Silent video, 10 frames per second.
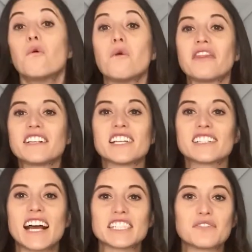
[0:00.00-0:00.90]
With the
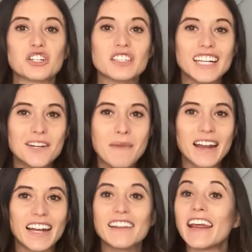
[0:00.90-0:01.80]
success of your lead magnet,